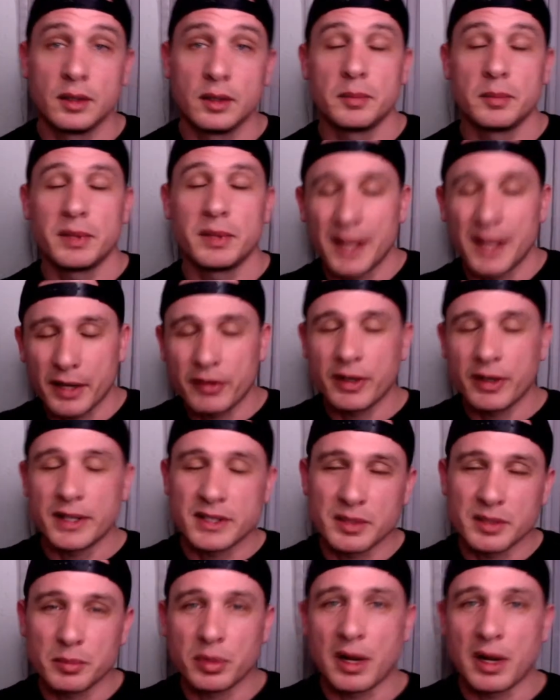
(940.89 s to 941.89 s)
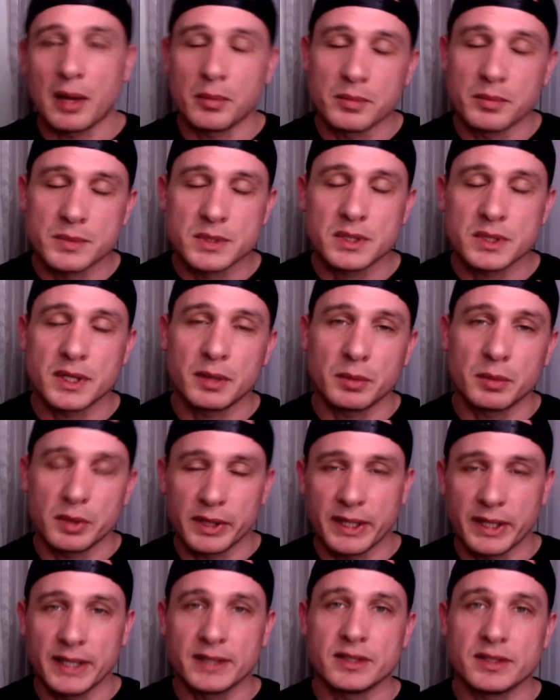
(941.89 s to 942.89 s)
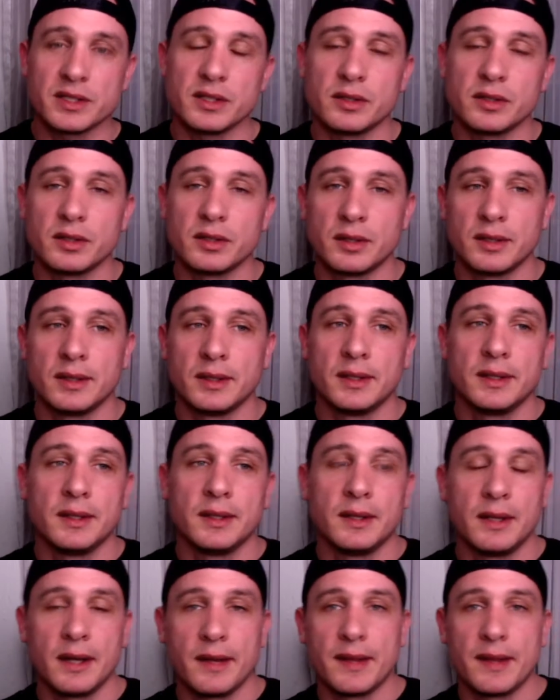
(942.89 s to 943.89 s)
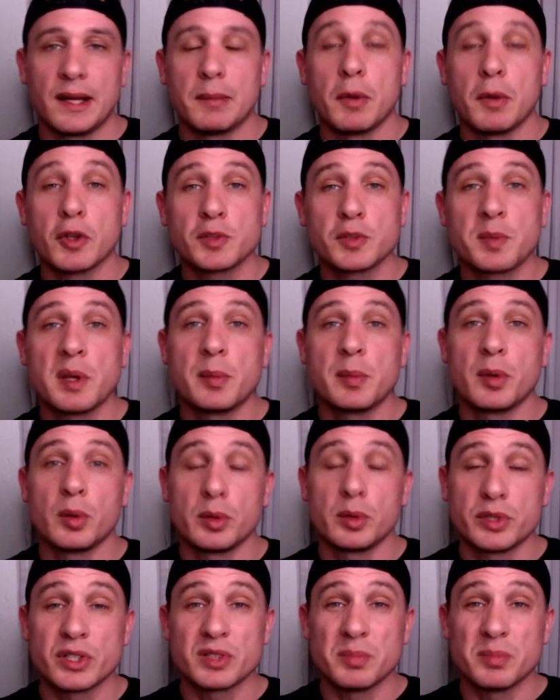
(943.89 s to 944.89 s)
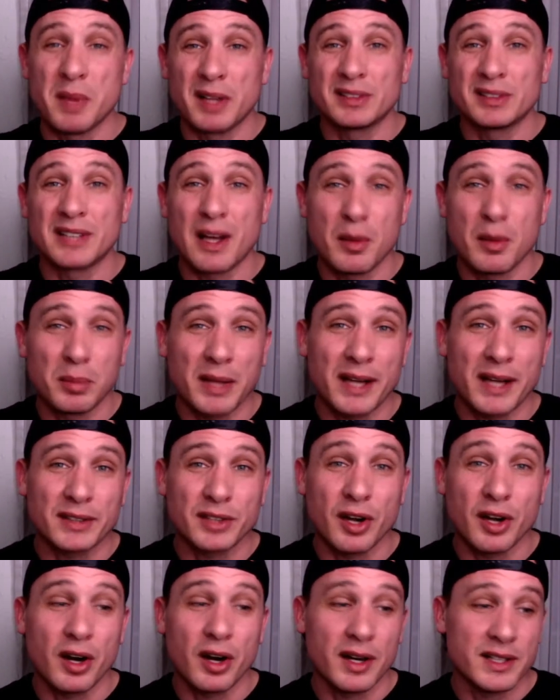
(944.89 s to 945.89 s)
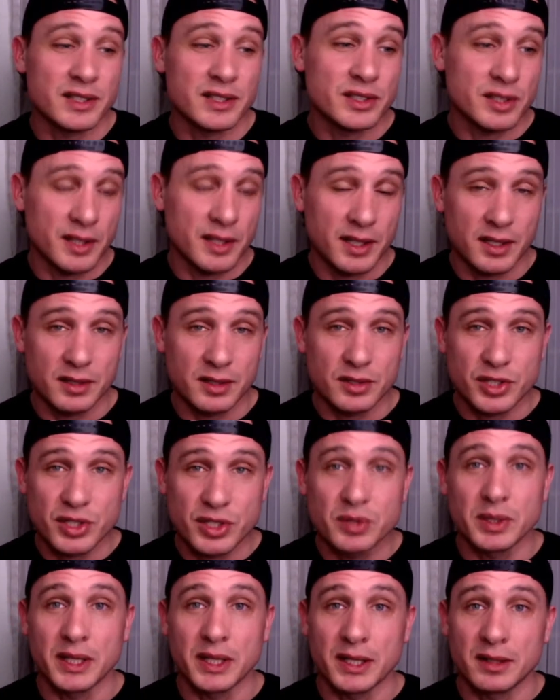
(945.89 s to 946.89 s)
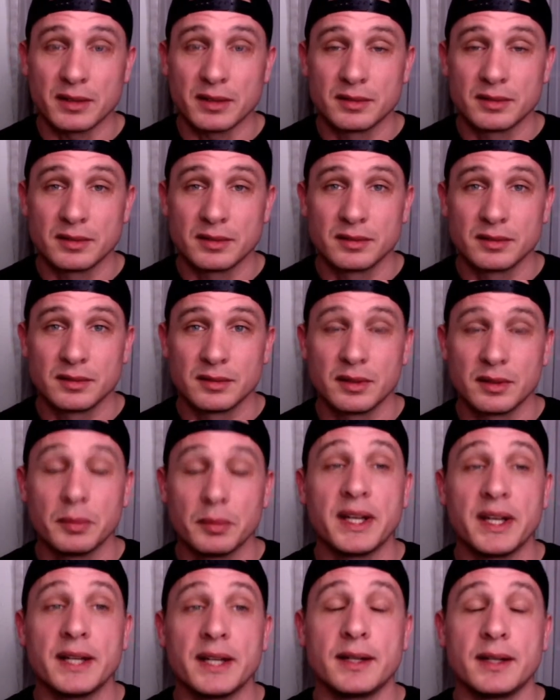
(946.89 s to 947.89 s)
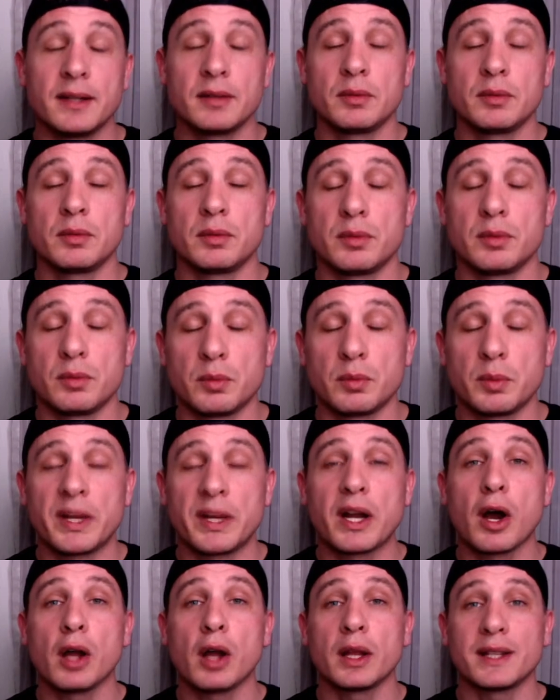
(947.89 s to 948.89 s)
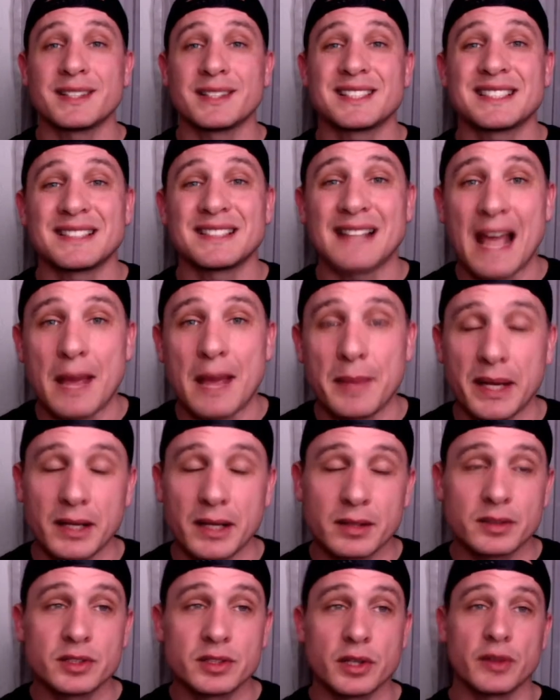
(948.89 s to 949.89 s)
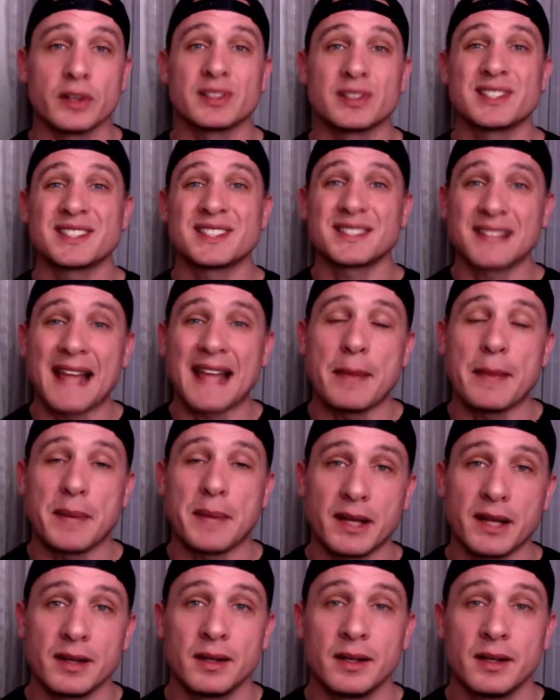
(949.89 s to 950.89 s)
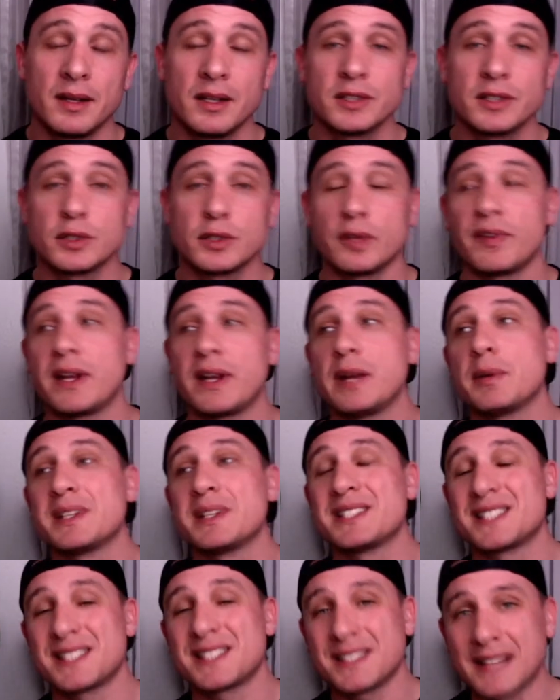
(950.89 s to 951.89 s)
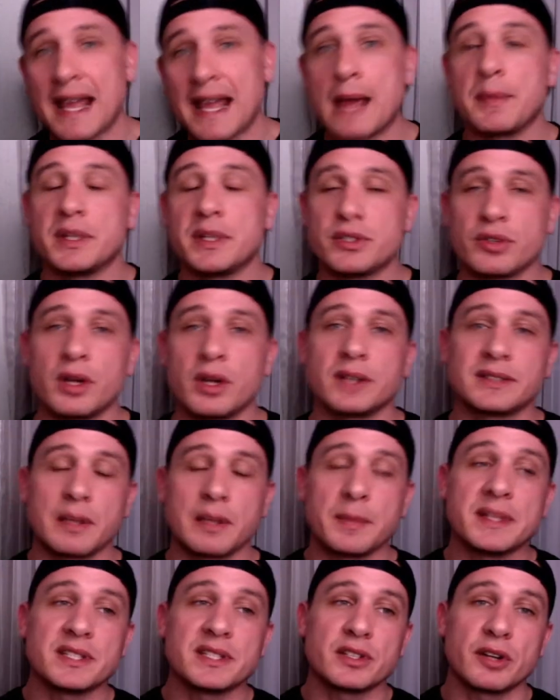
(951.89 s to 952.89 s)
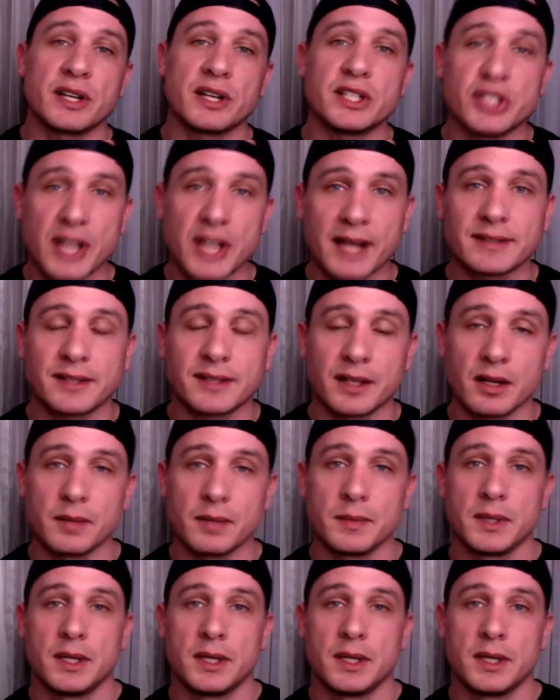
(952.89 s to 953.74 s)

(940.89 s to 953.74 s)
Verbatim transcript: But that creates some problems that we'll get into. And then most people will just melt down black tar and, and shoot it. And we call it slamming. So they'll slam it. So if anyone's slamming drugs, that means they're injecting them.